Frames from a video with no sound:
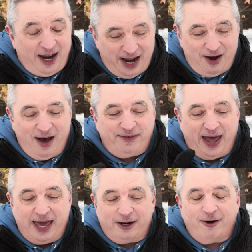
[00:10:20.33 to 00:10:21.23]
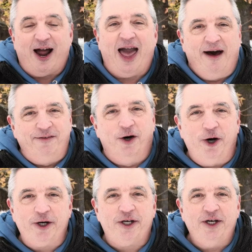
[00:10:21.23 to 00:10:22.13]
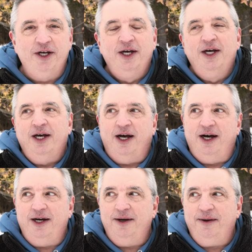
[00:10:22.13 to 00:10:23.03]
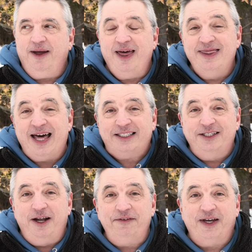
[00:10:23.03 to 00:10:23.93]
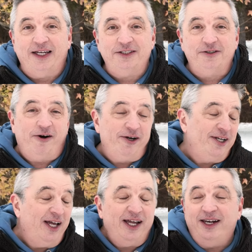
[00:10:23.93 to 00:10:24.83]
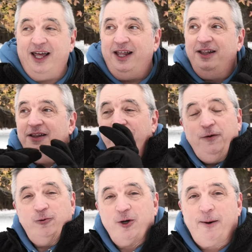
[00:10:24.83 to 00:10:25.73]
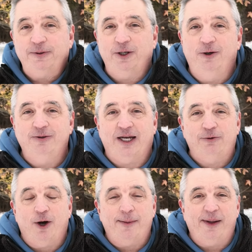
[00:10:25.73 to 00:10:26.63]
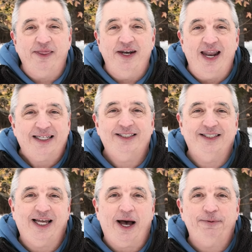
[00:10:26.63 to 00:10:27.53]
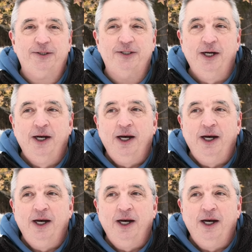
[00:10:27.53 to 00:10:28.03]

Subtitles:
I now have an anchor, I have a hook, and that's enough to get started. And in future episodes, I'll talk about the next steps.